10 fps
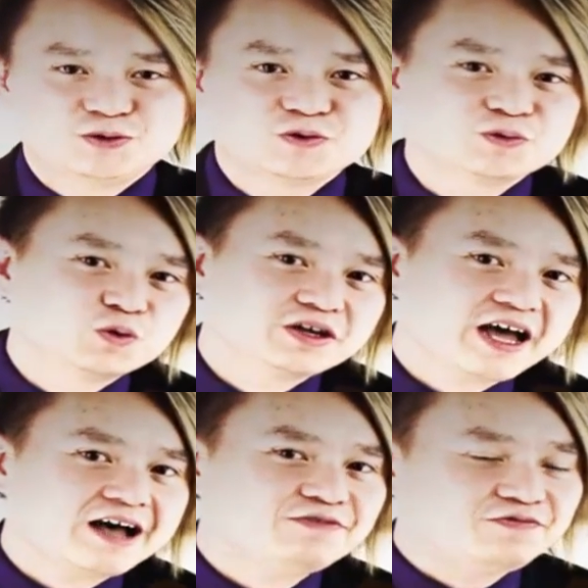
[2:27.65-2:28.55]
When you
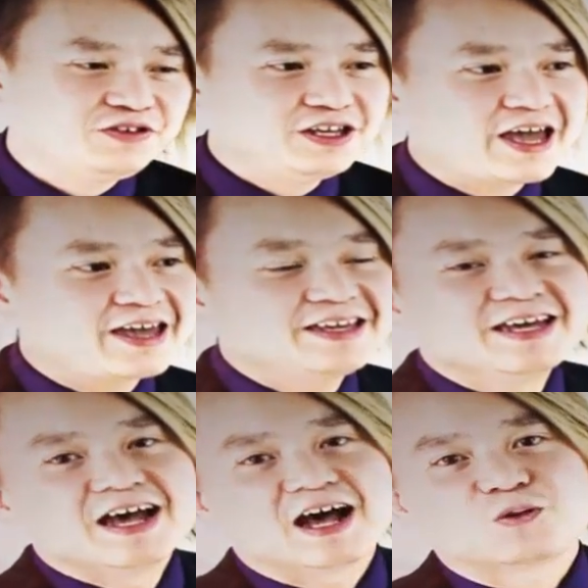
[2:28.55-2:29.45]
have a VA
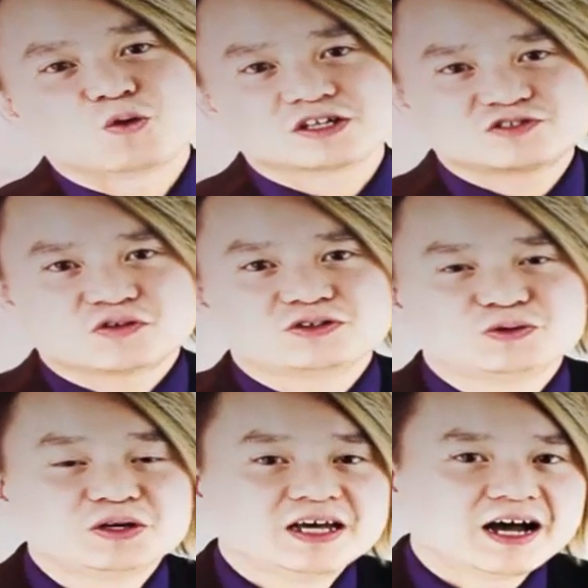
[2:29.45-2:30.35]
that uh, works for
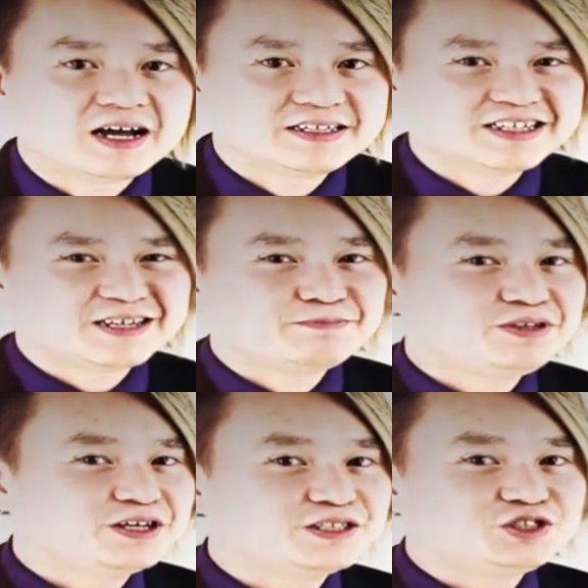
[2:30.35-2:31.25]
you, uh, you can
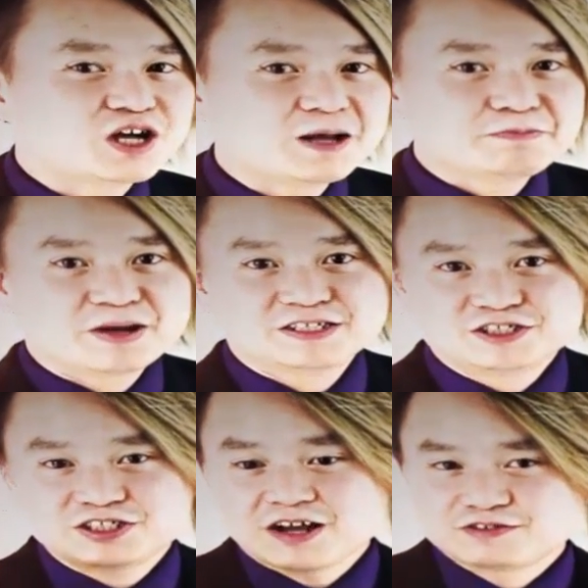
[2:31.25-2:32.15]
be a job by
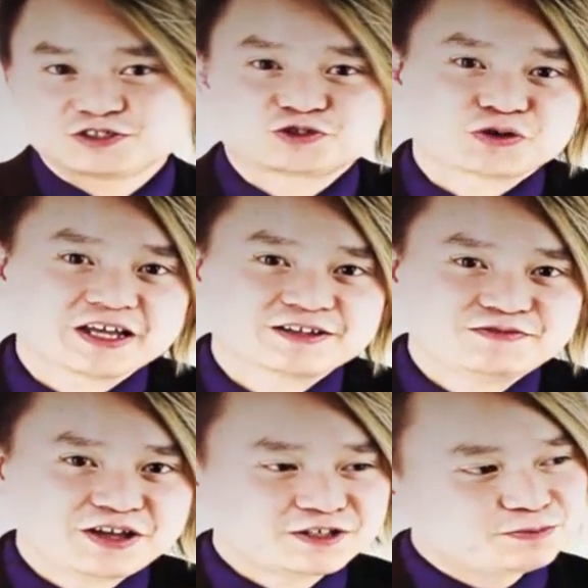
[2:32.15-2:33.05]
yourself. To train a
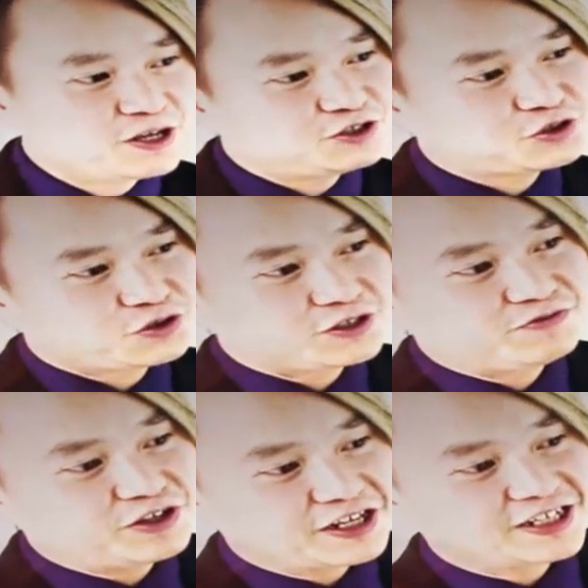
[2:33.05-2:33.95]
VA to make sure the
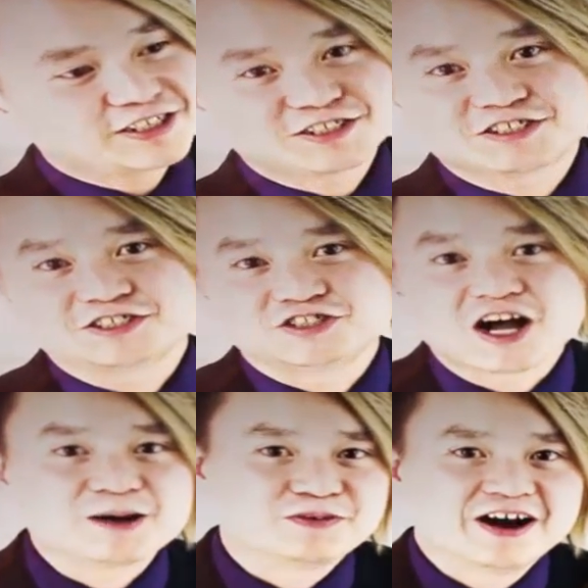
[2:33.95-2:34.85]
VA does its job,